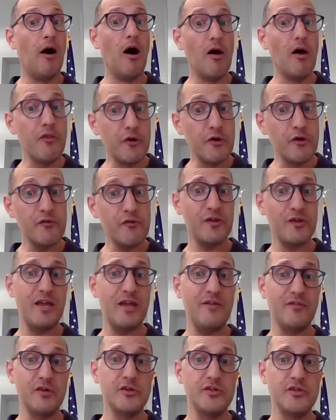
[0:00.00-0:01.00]
other
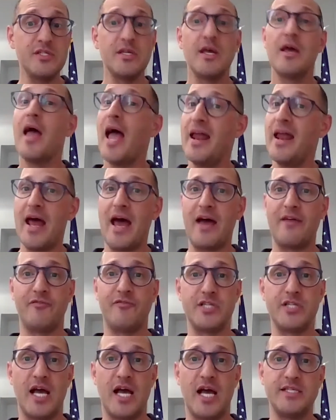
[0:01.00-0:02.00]
flavors, and
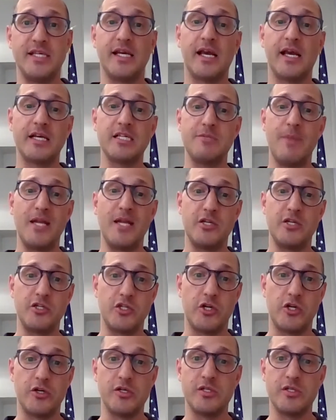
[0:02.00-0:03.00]
advertising
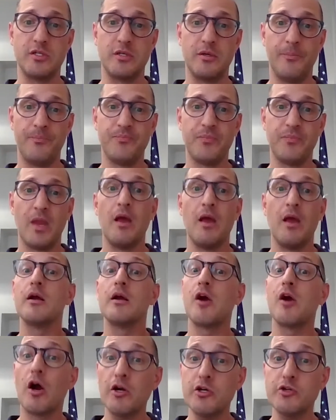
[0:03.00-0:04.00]
expenditures.
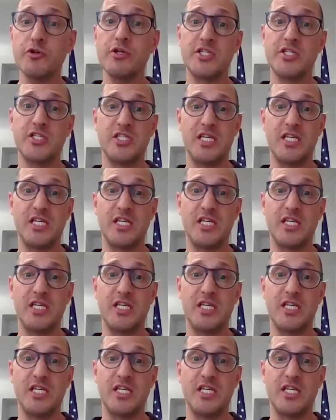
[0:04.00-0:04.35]
Cartridge